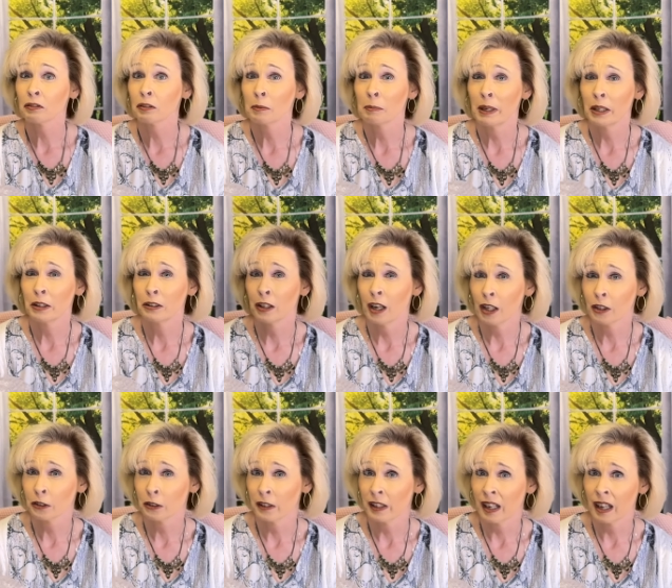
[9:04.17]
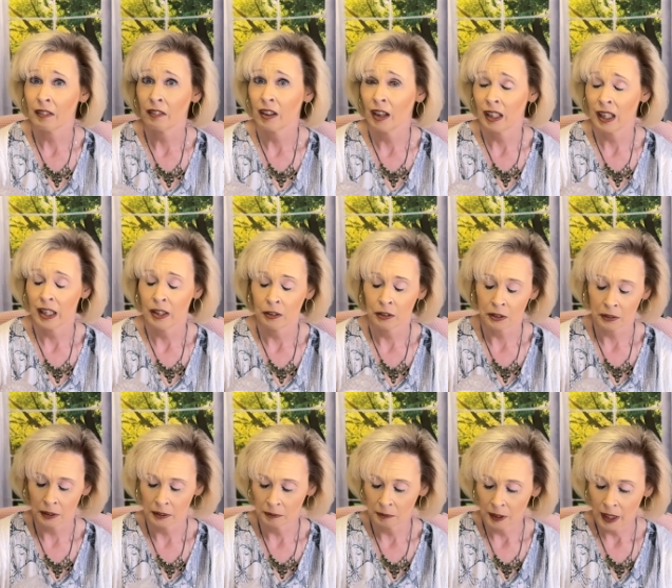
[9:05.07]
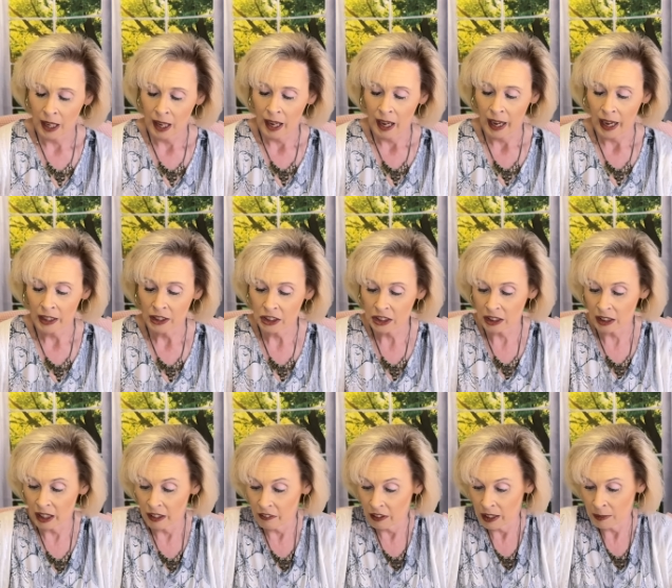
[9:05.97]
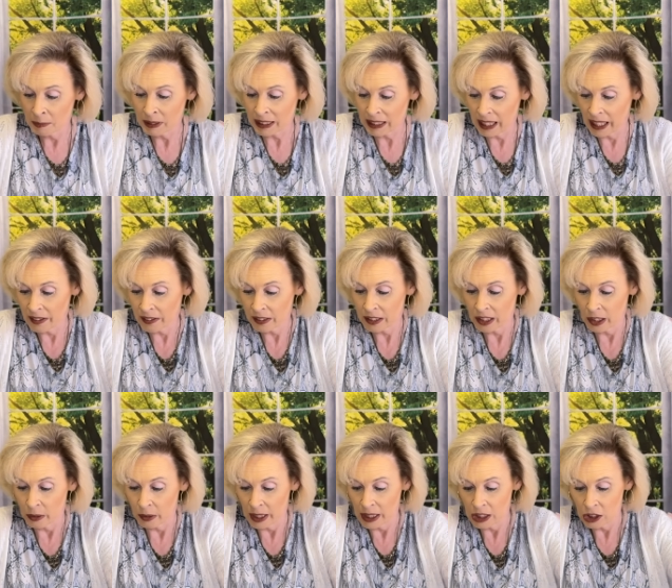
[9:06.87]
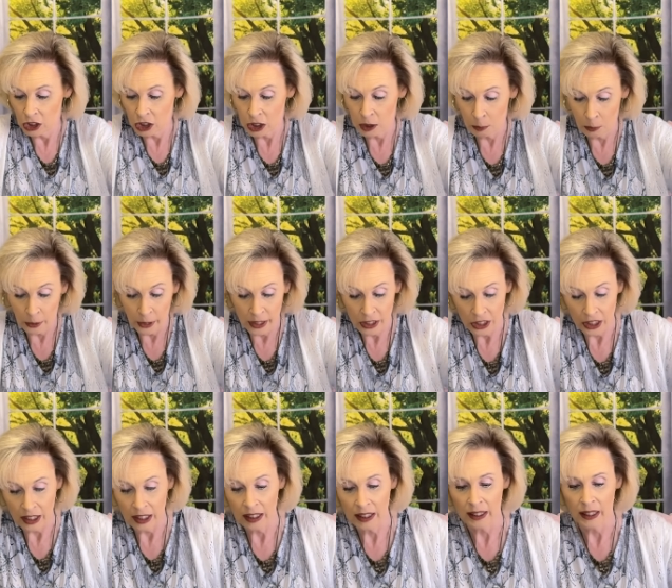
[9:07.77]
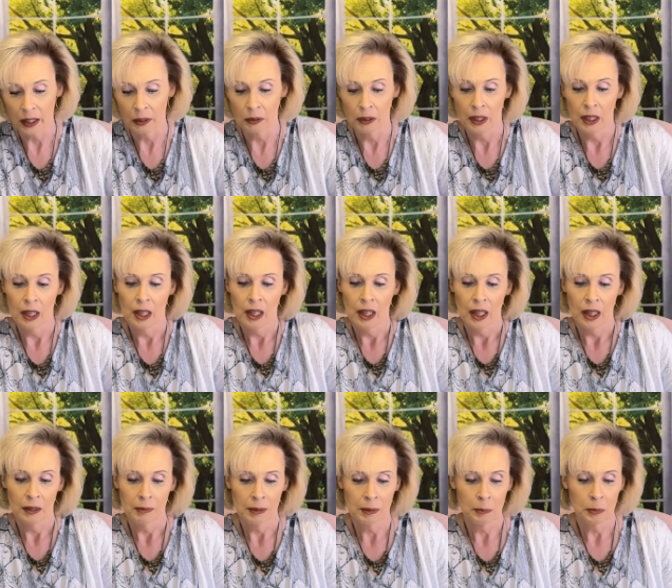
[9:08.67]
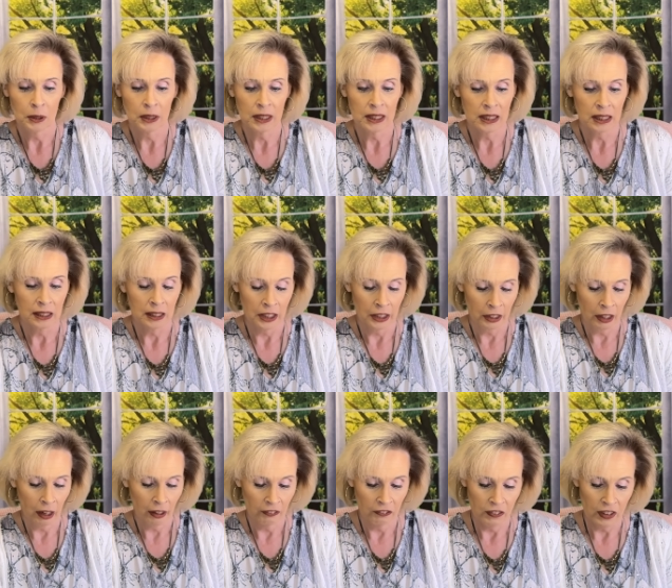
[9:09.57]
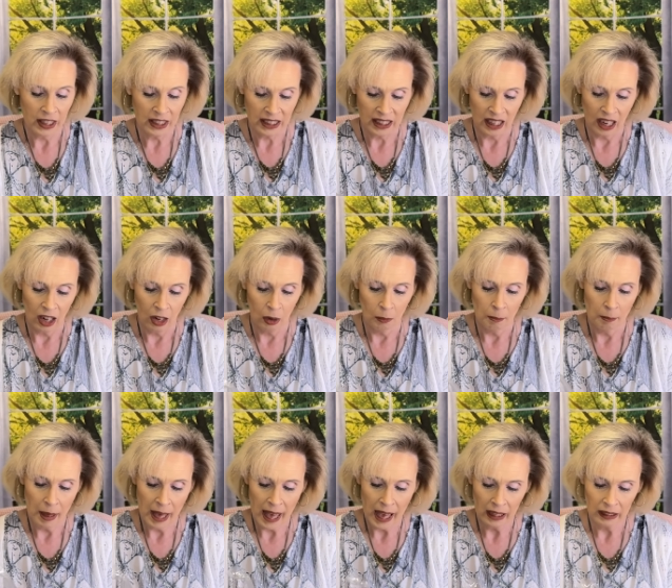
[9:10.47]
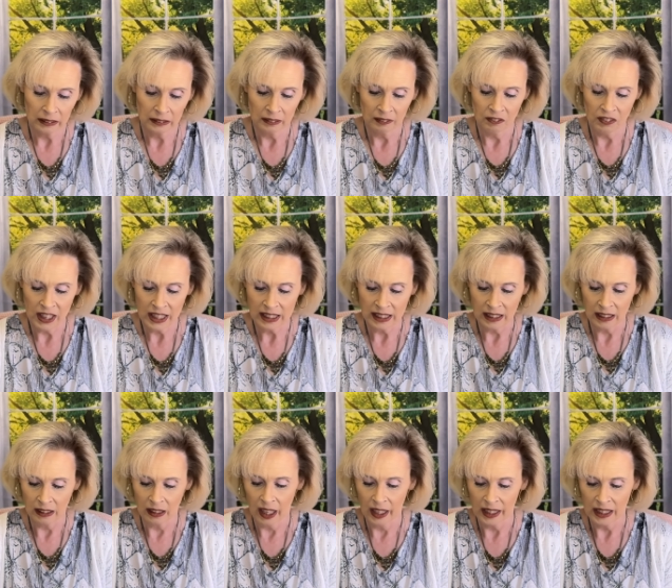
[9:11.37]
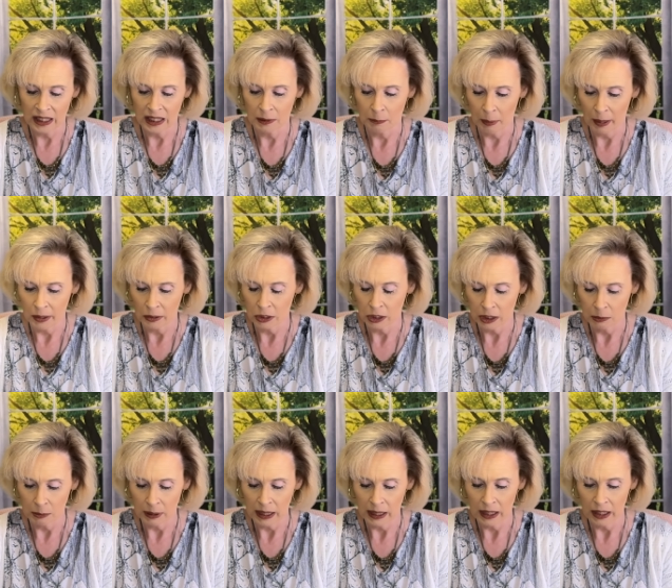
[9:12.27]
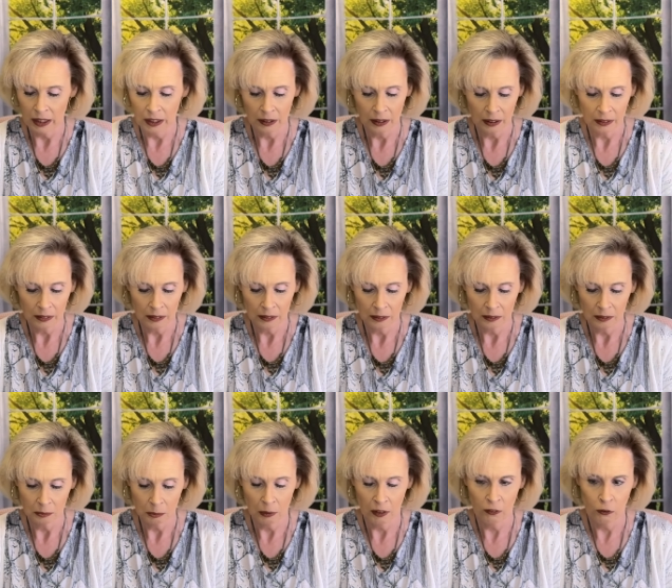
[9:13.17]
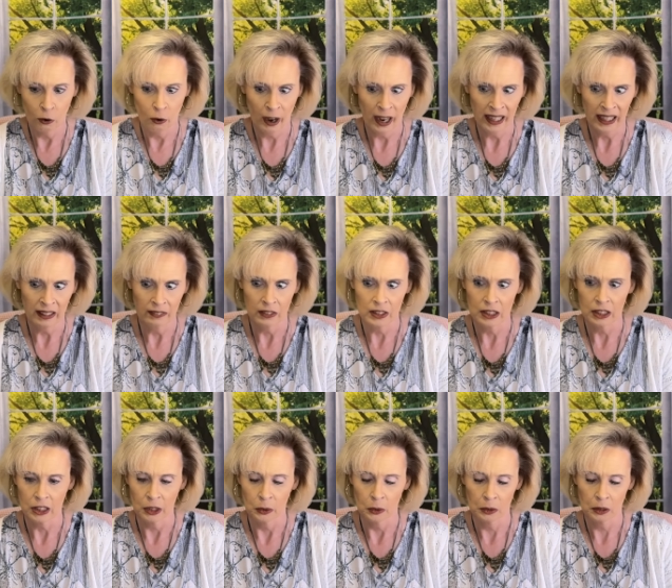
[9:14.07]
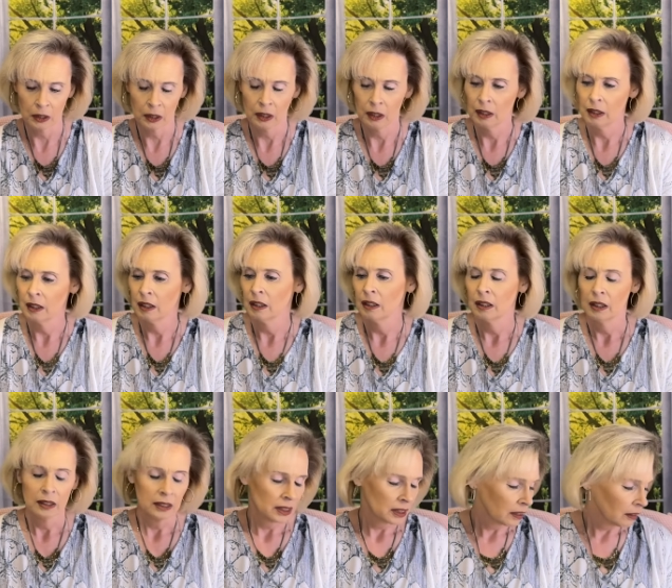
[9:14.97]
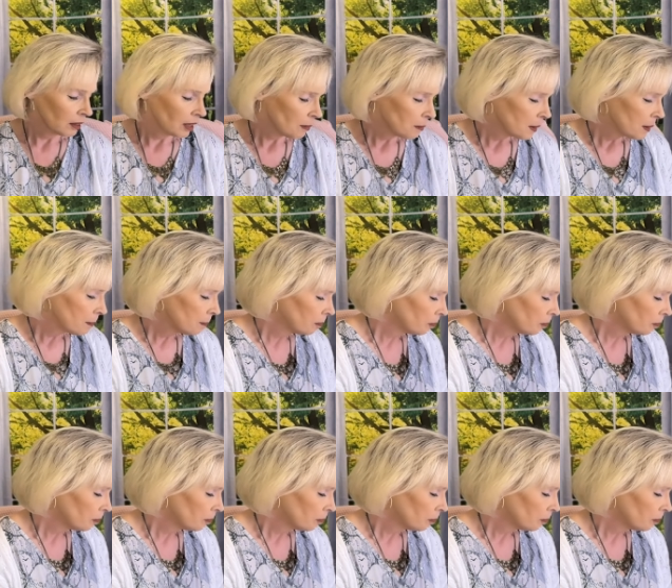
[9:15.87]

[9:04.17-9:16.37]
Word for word: for a better doctor than I've got either. I just love him to death too. He's just precious. So let me put this in here. I'll fix it all back and fix it like it's supposed to be before I give it to her. So let me